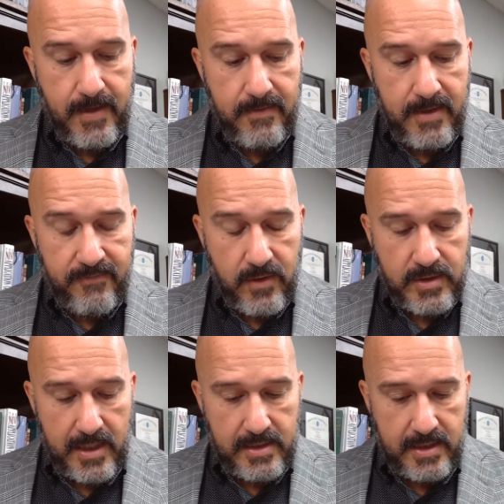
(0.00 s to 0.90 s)
Then,
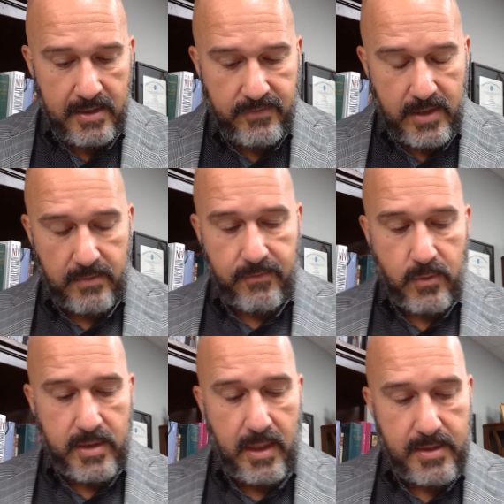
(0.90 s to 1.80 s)
verse 18 of chapter
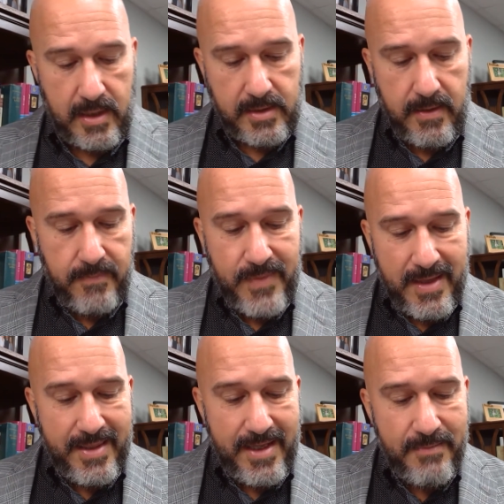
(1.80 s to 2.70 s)
14, it says,
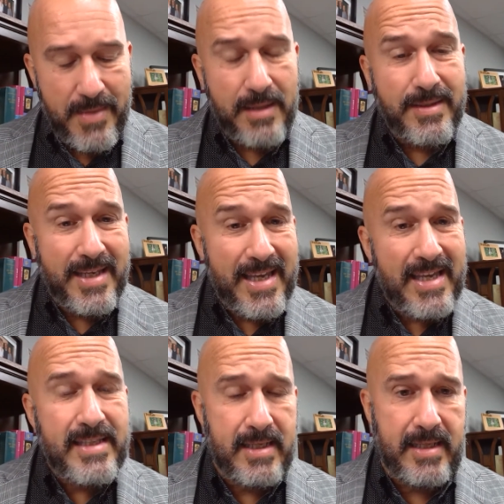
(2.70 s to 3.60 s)
Then
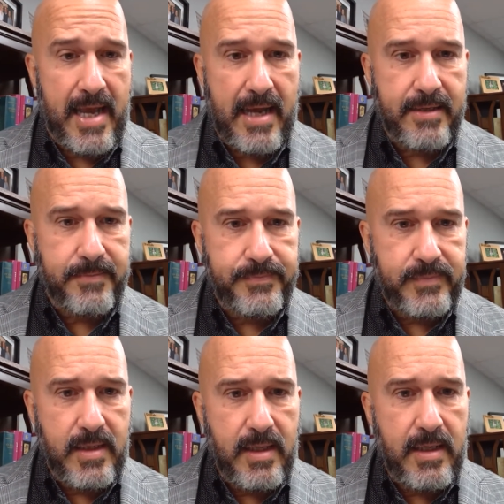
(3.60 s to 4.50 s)
Melchizedek,
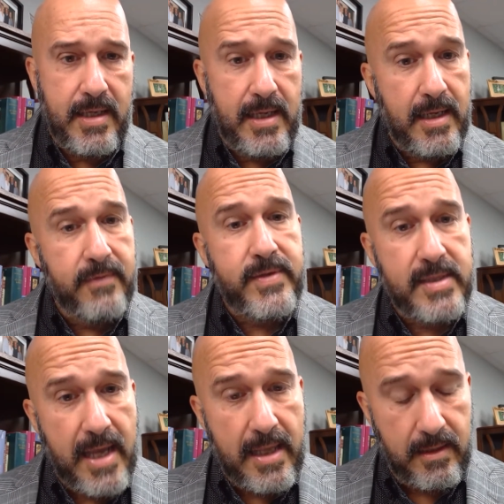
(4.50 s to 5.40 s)
king of
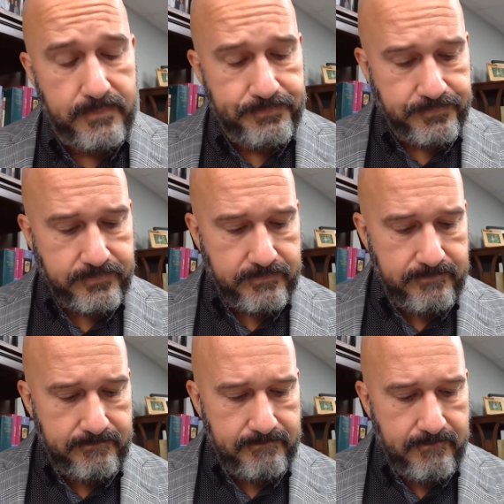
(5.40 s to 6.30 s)
Salem,
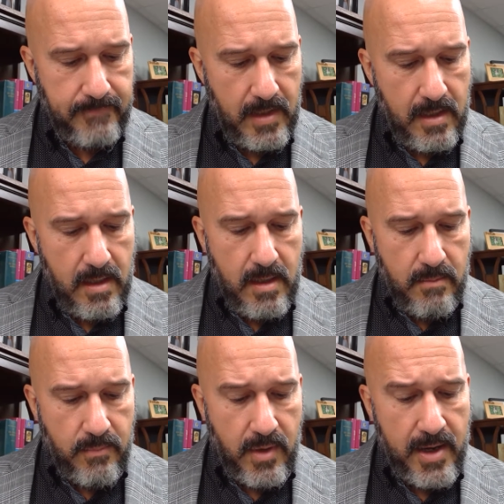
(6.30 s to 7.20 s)

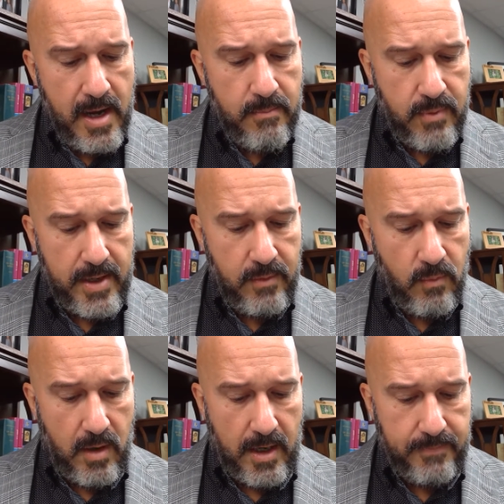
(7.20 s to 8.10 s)
brought out bread and
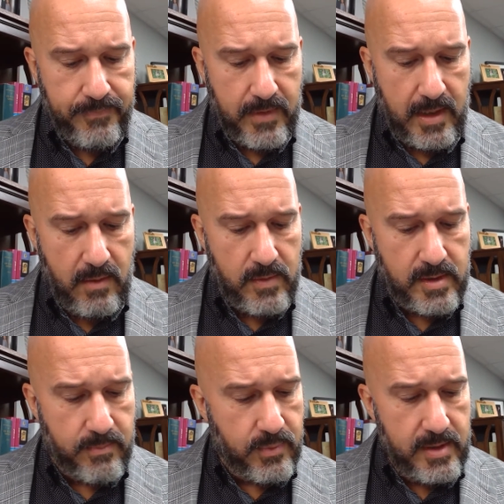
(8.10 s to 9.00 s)
wine. He was
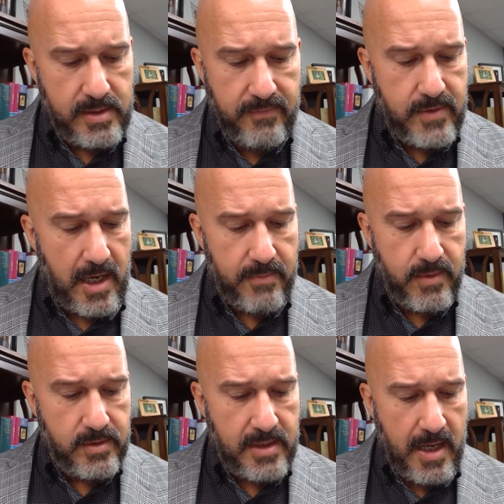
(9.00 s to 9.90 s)
the priest of God
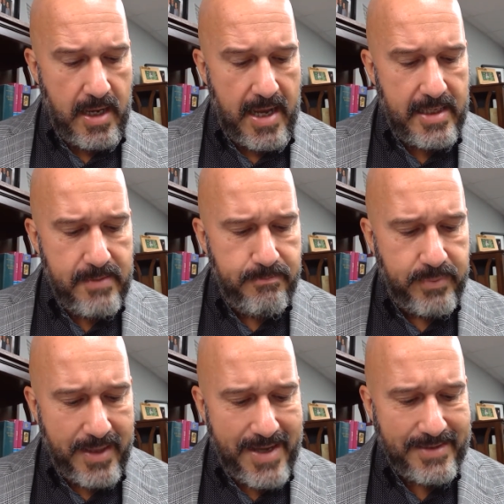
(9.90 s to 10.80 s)
Most High, and he
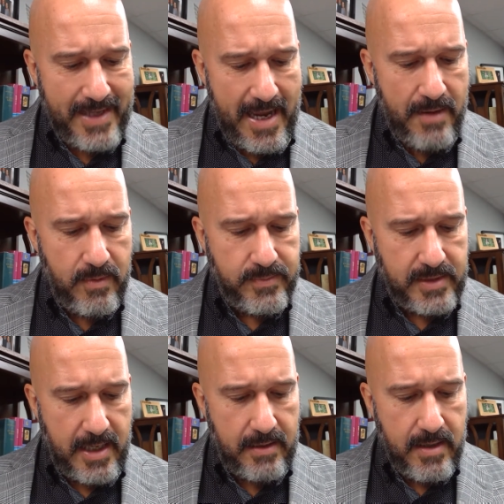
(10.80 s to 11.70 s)
blessed Abram,
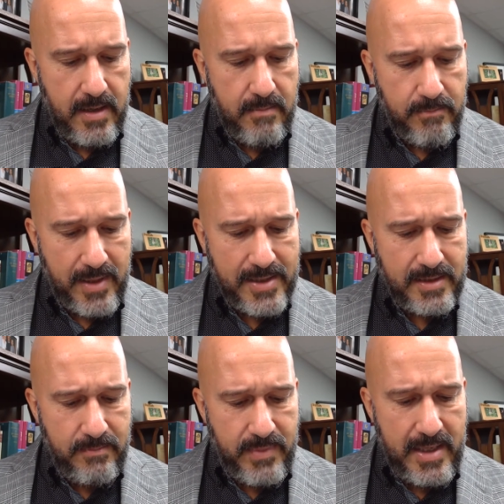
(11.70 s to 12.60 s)
saying,
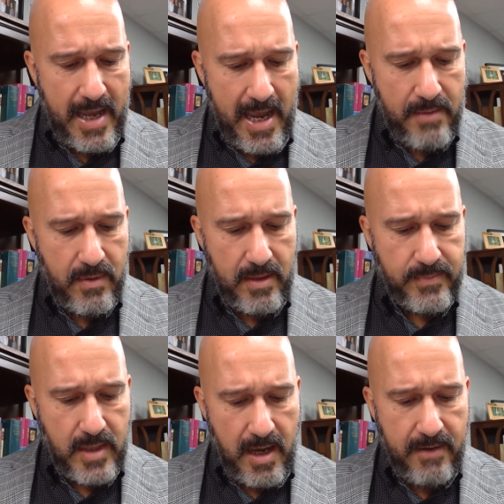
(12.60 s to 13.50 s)
Blessed be Abraham,
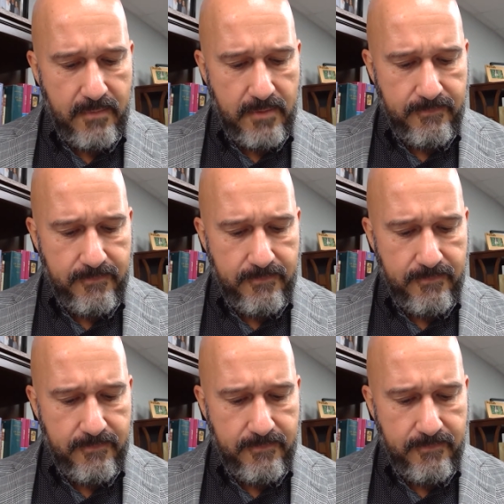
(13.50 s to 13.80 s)
God